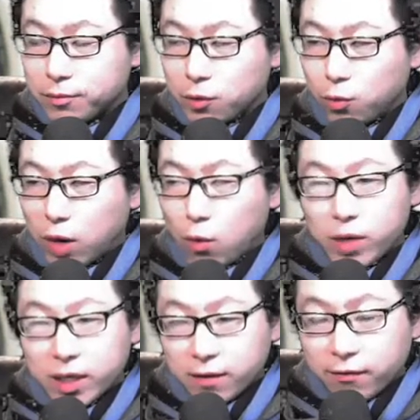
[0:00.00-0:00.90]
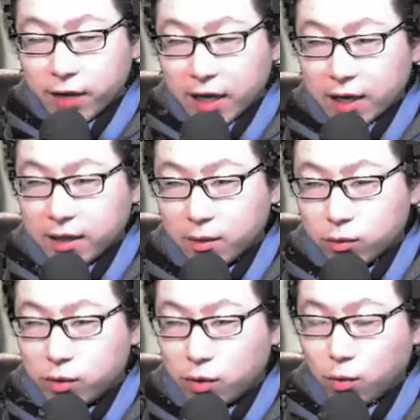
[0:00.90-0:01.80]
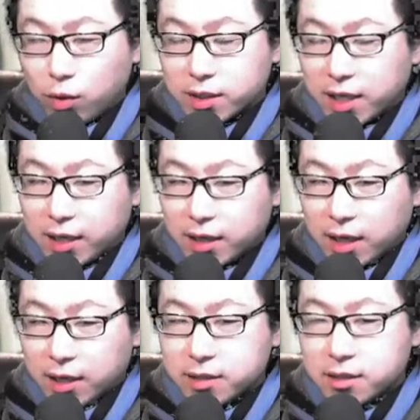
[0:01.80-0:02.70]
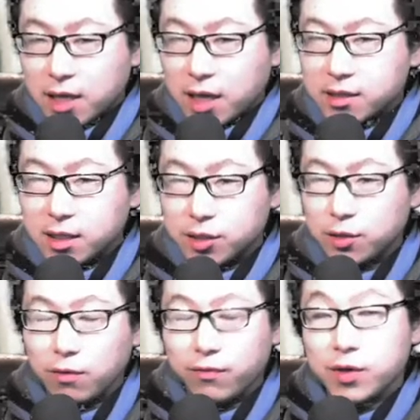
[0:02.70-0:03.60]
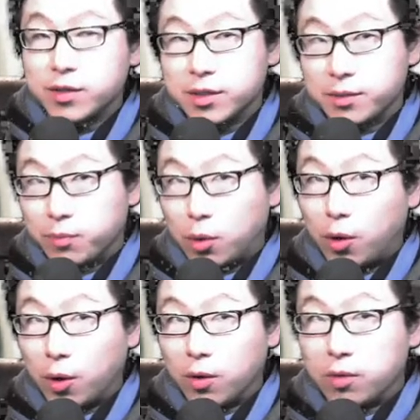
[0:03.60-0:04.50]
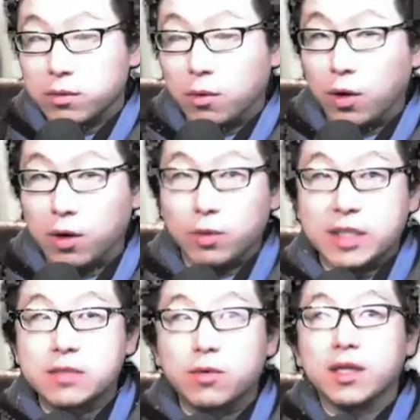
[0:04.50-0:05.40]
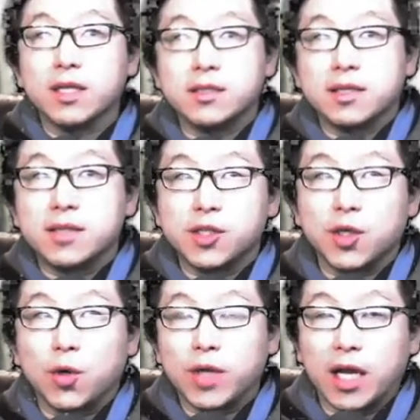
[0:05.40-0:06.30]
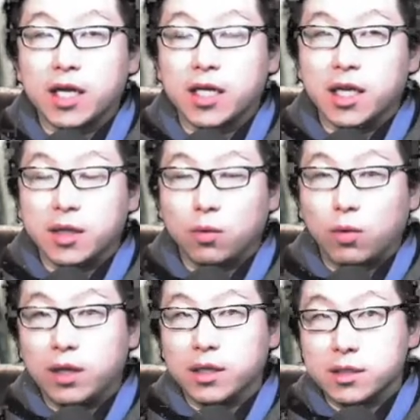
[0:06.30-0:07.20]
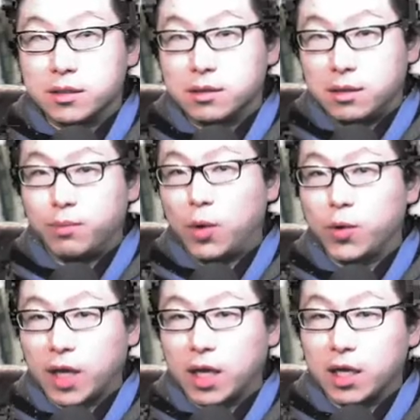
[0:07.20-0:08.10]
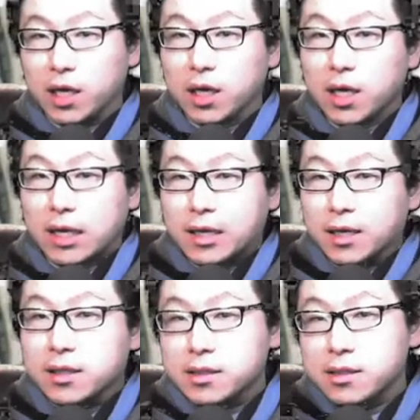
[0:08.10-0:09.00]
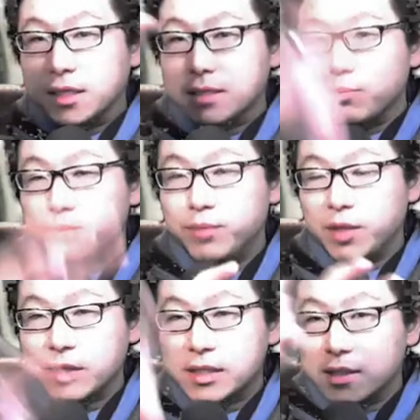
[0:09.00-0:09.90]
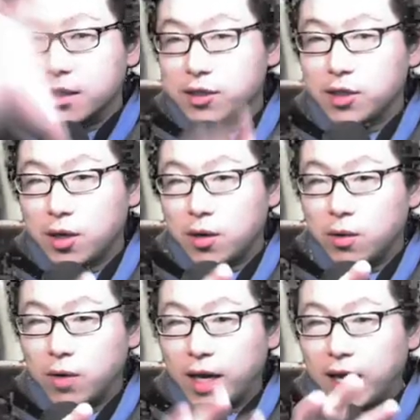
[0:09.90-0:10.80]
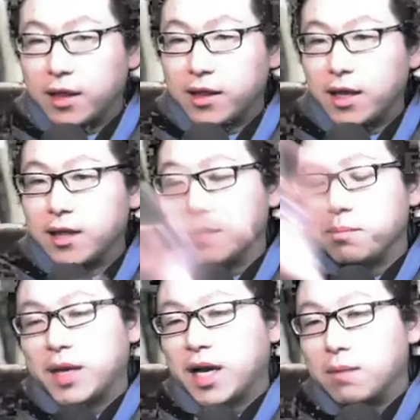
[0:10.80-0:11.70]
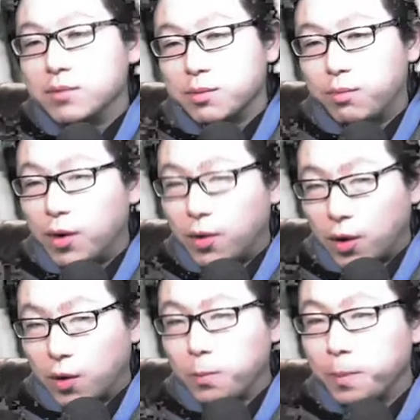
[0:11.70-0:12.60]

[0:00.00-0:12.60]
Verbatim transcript: when we define the two words like that, it's not Sashiko versus Boro, or which one is the Sashiko technique and one is the Boro technique. It's this pretty much Sashiko, and then it becomes Boro.